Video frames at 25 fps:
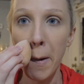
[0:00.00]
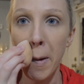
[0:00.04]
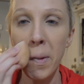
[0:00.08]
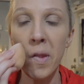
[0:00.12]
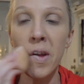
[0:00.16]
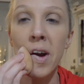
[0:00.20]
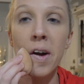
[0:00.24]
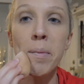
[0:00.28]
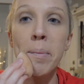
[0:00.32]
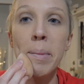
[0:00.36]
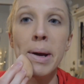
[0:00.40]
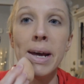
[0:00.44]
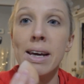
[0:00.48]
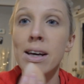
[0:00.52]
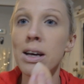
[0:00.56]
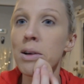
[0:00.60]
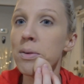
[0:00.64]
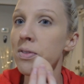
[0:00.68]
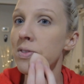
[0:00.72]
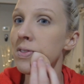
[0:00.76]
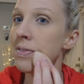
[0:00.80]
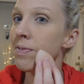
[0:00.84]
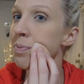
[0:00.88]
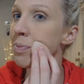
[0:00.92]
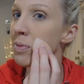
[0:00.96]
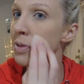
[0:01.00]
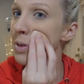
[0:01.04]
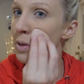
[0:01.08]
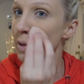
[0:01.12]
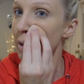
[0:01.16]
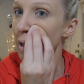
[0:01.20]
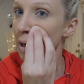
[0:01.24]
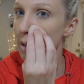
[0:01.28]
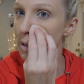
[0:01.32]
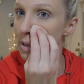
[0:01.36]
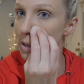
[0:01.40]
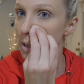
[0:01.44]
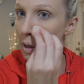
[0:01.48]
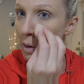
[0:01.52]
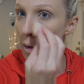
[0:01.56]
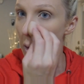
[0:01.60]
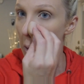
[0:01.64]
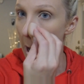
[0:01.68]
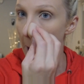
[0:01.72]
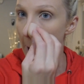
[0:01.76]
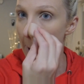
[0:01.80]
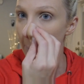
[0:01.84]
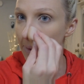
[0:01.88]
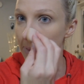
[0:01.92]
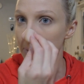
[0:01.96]
their makeup starts to
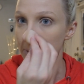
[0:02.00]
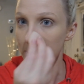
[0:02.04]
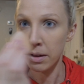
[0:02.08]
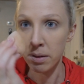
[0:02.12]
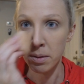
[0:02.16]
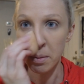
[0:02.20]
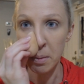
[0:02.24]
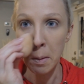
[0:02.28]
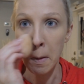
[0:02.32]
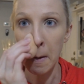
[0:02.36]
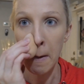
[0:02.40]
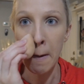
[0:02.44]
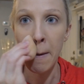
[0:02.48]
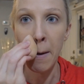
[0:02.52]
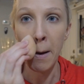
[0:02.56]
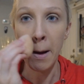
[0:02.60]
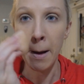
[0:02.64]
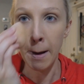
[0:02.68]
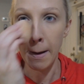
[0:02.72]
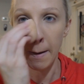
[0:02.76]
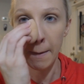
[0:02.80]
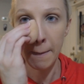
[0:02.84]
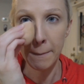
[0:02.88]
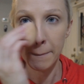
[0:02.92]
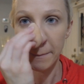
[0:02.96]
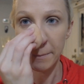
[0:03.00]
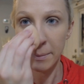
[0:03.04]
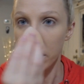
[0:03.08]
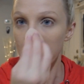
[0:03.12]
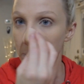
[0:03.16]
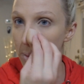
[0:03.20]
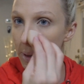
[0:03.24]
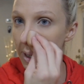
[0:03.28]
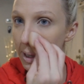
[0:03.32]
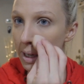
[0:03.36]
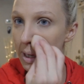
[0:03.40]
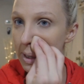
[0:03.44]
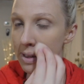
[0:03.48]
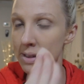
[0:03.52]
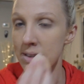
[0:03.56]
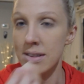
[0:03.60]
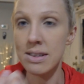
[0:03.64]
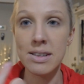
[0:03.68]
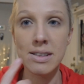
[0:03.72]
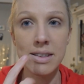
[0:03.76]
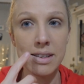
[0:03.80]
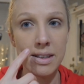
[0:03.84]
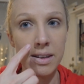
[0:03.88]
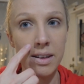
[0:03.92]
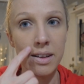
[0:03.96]
crack the quickest,
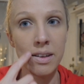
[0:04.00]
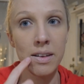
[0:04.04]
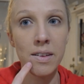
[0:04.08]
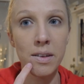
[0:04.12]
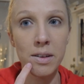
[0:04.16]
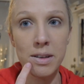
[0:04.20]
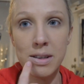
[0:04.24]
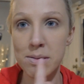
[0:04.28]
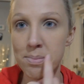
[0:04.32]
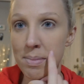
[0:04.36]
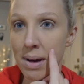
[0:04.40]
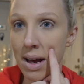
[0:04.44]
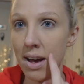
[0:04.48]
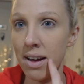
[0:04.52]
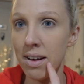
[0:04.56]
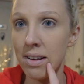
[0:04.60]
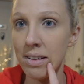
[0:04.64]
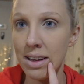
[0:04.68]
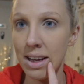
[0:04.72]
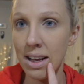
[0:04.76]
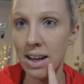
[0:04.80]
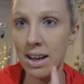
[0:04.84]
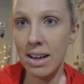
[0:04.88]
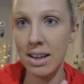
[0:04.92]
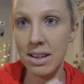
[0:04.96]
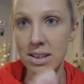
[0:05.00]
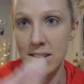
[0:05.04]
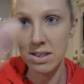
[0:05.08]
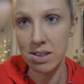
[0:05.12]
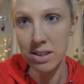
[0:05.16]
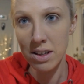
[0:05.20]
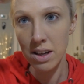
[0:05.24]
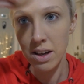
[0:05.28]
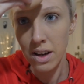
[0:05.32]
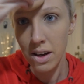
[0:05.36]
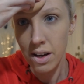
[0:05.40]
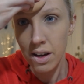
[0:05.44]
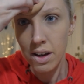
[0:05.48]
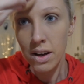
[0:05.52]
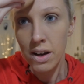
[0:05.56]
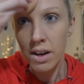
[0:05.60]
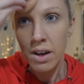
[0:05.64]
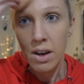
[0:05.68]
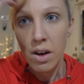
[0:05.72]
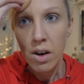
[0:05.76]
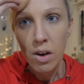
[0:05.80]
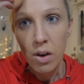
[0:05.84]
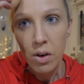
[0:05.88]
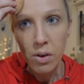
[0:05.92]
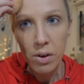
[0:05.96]
is the smile lines
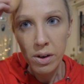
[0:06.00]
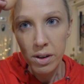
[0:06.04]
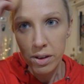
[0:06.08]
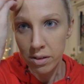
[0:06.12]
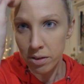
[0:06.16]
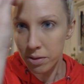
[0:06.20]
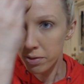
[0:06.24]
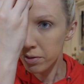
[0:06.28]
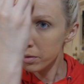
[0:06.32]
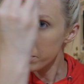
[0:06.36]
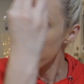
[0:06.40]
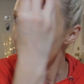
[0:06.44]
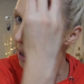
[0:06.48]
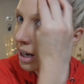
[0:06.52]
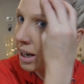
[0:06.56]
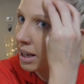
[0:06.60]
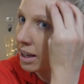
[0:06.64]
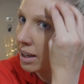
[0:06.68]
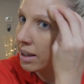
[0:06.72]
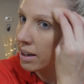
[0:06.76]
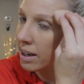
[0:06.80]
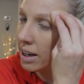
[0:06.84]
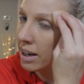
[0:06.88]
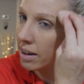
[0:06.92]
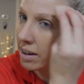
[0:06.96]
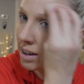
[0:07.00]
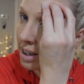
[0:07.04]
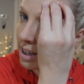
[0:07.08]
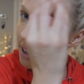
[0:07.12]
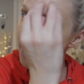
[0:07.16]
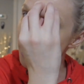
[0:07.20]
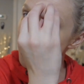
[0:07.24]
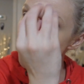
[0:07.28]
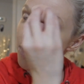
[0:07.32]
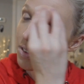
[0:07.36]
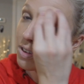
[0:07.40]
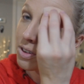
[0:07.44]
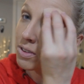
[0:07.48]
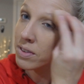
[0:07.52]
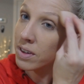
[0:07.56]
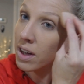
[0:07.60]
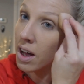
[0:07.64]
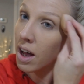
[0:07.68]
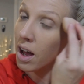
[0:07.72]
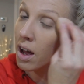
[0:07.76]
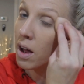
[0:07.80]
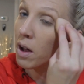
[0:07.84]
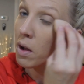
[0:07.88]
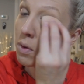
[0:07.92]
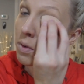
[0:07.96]
or in the forehead area if you've
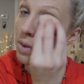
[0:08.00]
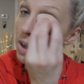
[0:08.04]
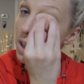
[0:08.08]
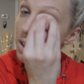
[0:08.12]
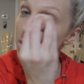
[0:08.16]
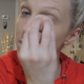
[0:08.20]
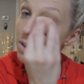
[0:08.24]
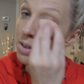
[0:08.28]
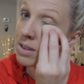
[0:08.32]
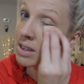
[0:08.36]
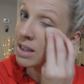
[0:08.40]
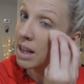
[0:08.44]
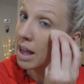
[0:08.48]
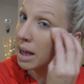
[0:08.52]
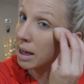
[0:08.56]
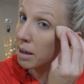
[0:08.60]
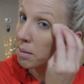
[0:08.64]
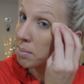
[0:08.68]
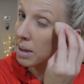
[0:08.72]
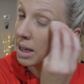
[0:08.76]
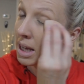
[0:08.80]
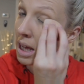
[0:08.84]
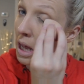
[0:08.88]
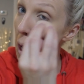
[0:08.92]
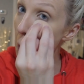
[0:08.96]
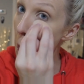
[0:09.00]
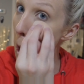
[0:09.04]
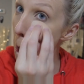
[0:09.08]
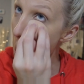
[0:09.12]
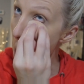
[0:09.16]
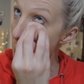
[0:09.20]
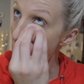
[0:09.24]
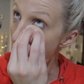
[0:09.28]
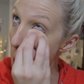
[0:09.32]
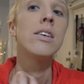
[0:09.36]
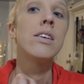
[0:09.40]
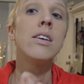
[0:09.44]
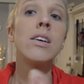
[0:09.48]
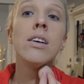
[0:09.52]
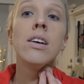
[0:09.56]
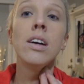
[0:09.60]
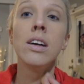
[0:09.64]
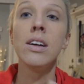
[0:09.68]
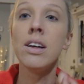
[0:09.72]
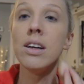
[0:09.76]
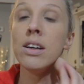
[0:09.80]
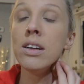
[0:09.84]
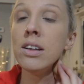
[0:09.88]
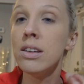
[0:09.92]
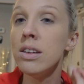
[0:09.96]
got wrinkles like me. All
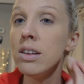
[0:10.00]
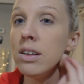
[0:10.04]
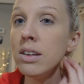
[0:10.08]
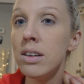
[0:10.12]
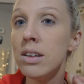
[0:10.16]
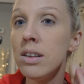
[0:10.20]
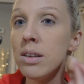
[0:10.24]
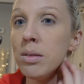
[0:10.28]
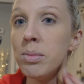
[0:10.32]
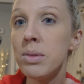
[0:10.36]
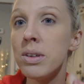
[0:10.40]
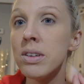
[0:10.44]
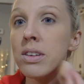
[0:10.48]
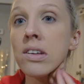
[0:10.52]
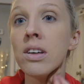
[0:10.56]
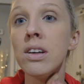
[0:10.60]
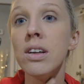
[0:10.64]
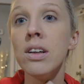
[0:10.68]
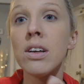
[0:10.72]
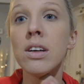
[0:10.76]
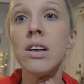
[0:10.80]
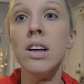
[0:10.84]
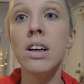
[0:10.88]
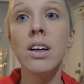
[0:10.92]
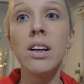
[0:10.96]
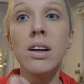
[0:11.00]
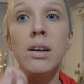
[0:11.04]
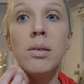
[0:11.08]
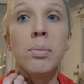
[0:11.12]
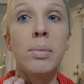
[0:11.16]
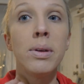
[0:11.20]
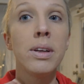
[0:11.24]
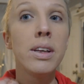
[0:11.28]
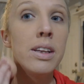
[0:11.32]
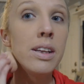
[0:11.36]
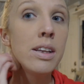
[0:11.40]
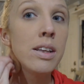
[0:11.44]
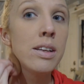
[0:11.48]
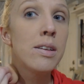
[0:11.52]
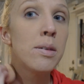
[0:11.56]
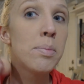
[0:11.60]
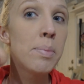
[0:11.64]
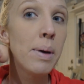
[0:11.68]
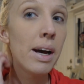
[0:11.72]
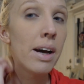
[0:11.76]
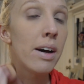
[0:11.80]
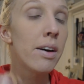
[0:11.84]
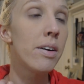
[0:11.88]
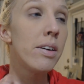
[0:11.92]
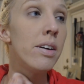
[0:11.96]
right, and then I'm just gonna kind of blend this
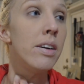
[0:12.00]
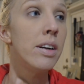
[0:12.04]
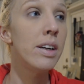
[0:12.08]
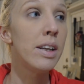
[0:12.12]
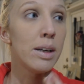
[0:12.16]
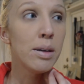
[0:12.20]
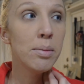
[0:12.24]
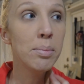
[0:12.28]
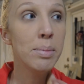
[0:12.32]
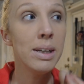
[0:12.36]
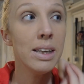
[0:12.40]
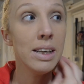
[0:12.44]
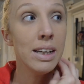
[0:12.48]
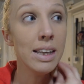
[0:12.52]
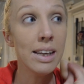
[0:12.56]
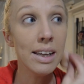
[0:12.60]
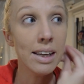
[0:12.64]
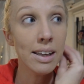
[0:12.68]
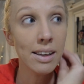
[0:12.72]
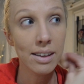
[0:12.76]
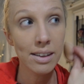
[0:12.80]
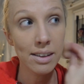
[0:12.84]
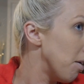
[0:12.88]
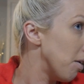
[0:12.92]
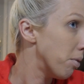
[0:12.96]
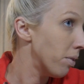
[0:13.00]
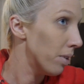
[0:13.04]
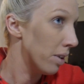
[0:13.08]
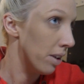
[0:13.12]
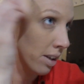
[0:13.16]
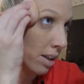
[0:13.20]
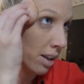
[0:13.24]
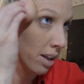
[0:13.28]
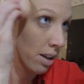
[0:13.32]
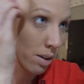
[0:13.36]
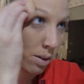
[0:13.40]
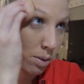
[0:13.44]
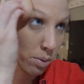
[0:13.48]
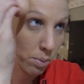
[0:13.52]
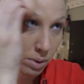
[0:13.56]
powder down my neck. I really,